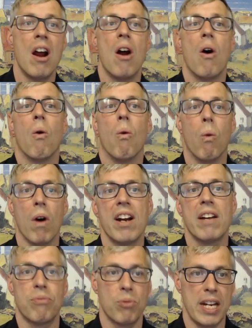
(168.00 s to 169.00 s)
What
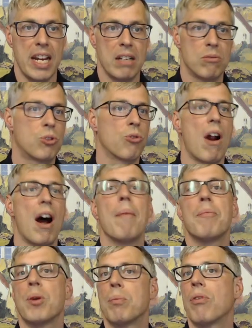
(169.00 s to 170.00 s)
if we
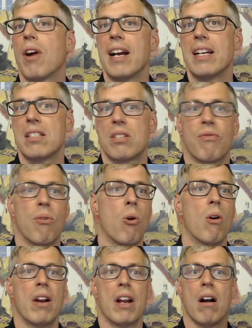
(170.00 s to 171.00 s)
drop the price
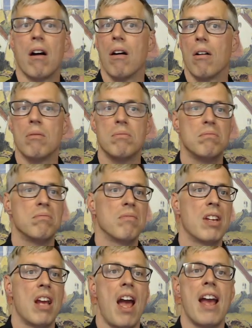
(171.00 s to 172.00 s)
for,
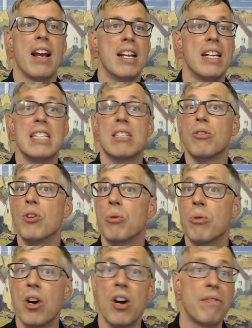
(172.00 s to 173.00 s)
hey, it needs a new
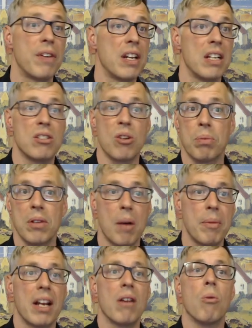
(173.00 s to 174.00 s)
roof, it needs new
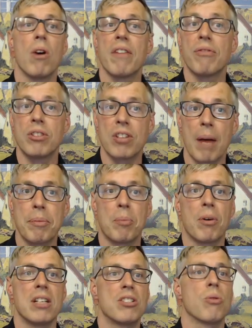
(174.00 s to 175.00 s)
plumbing. What if we drop the
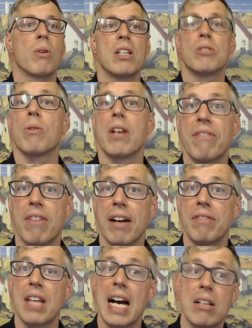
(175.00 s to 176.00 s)
price 20,
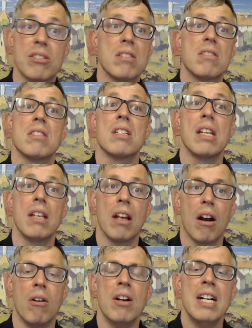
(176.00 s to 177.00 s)
25,000? See,
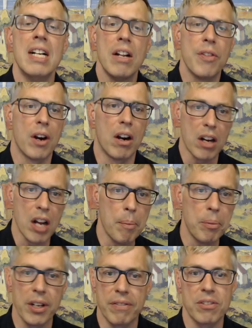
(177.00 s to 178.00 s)
there are a
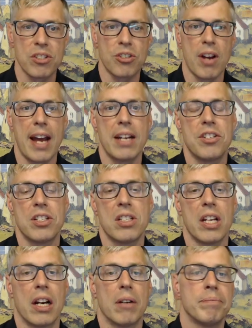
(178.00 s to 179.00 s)
couple different strategies
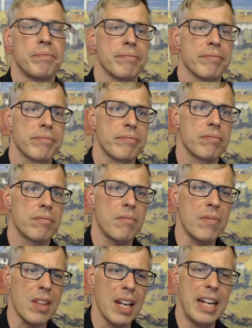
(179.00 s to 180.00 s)
here.
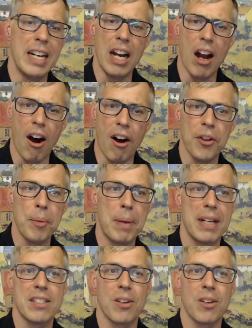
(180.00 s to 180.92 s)
And it all depends on